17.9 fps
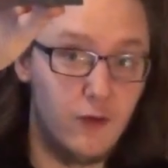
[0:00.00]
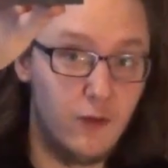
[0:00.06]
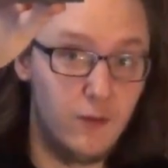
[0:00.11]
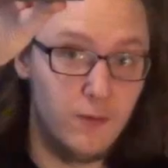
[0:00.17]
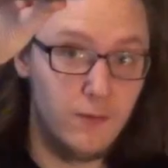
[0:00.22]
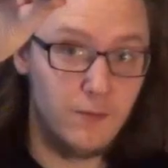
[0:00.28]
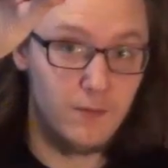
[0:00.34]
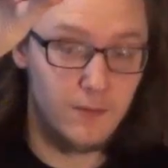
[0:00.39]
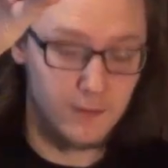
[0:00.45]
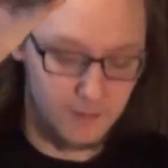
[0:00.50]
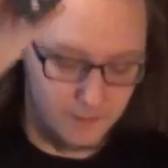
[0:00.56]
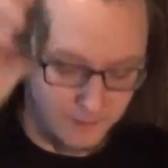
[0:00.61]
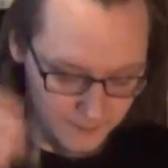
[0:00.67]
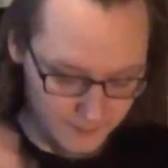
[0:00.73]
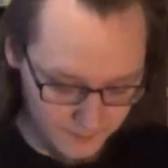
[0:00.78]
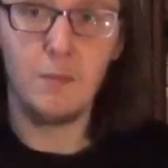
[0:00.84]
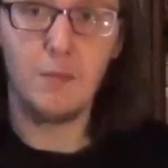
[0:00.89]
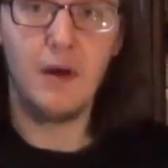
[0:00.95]
two,
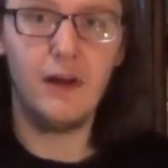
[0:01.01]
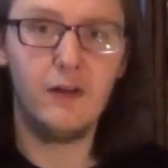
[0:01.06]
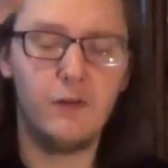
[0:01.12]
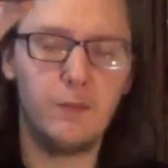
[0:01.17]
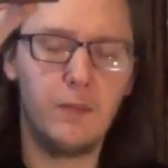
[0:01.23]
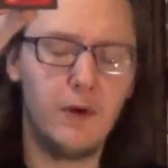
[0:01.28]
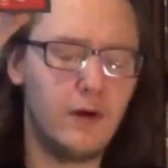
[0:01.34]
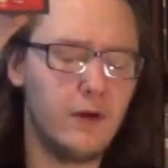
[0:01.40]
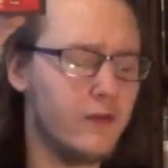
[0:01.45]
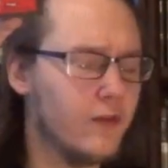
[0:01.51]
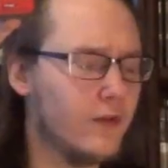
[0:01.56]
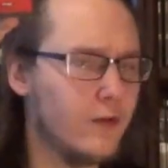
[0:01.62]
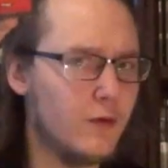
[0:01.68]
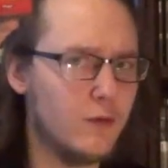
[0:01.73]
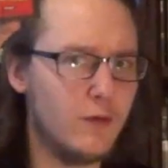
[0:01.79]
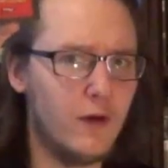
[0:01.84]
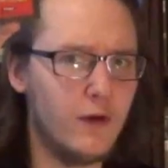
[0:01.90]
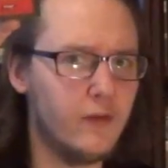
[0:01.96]
Matchbox
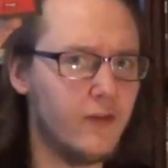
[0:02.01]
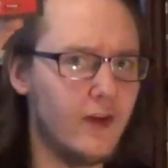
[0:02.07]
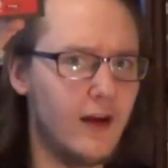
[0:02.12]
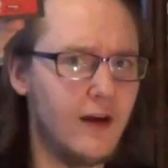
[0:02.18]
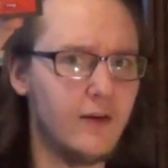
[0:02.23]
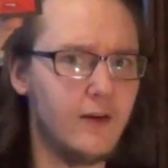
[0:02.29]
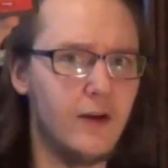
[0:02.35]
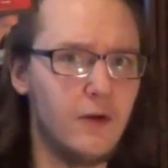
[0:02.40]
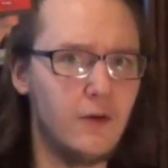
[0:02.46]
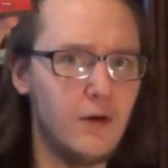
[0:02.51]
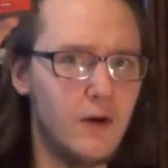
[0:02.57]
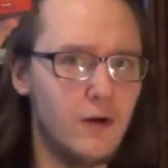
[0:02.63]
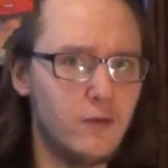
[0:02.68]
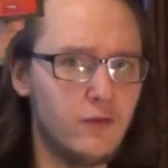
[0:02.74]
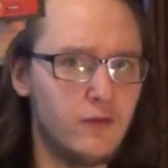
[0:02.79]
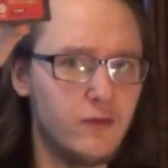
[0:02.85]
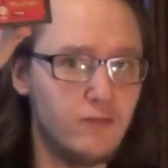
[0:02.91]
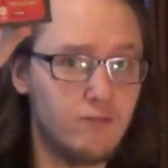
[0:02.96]
Crosstown
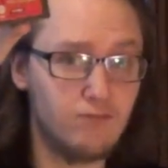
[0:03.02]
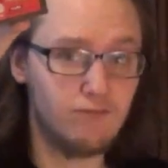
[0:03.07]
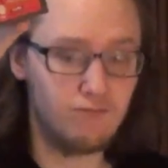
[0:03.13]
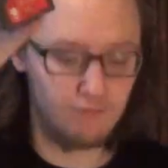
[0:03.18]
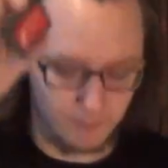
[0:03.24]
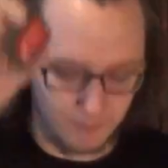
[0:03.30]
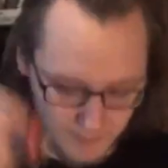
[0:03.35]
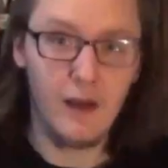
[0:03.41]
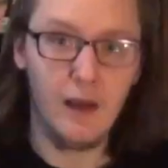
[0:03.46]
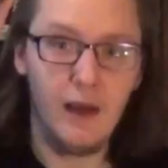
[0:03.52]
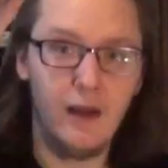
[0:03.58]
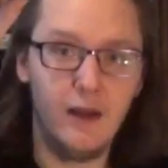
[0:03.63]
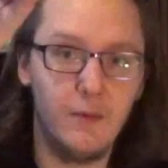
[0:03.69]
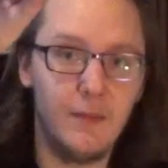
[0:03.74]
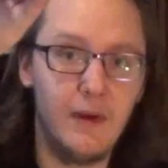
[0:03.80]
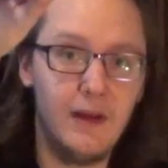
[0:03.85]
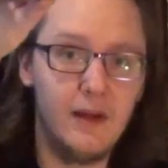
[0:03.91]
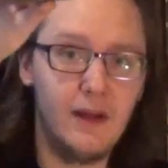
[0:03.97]
Heroes,
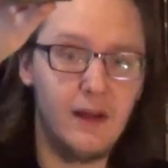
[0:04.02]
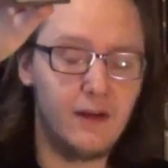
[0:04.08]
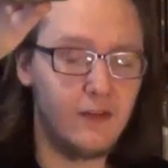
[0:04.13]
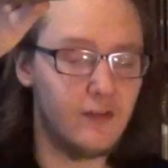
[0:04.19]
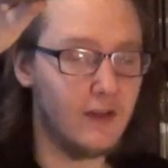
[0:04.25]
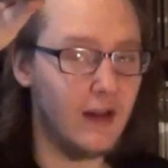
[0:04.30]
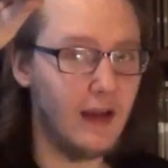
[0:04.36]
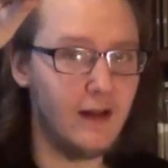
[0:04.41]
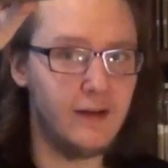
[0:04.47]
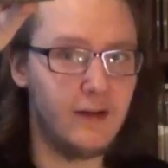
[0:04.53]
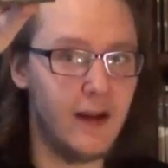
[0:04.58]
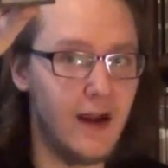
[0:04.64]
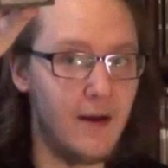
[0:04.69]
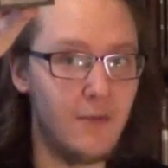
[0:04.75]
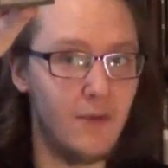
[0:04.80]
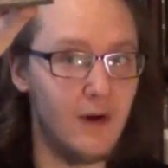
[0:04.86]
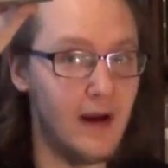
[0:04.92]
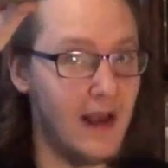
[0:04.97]
Animaniacs Light
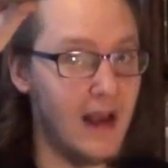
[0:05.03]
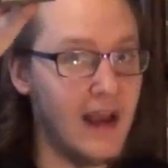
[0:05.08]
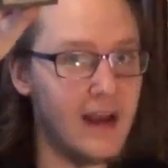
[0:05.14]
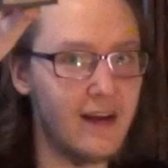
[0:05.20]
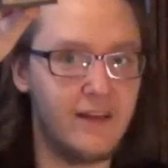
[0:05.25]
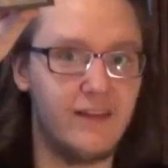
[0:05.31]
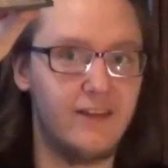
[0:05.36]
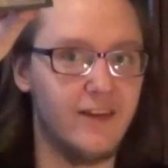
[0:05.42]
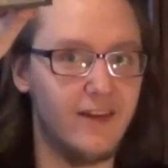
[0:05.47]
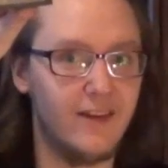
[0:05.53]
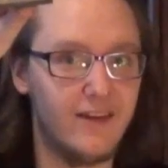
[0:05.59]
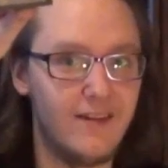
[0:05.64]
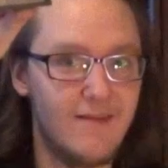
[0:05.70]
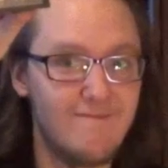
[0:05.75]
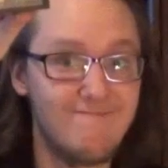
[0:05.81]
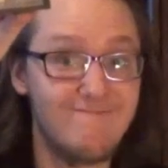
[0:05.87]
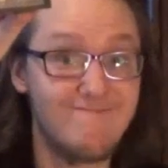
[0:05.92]
Camera Action,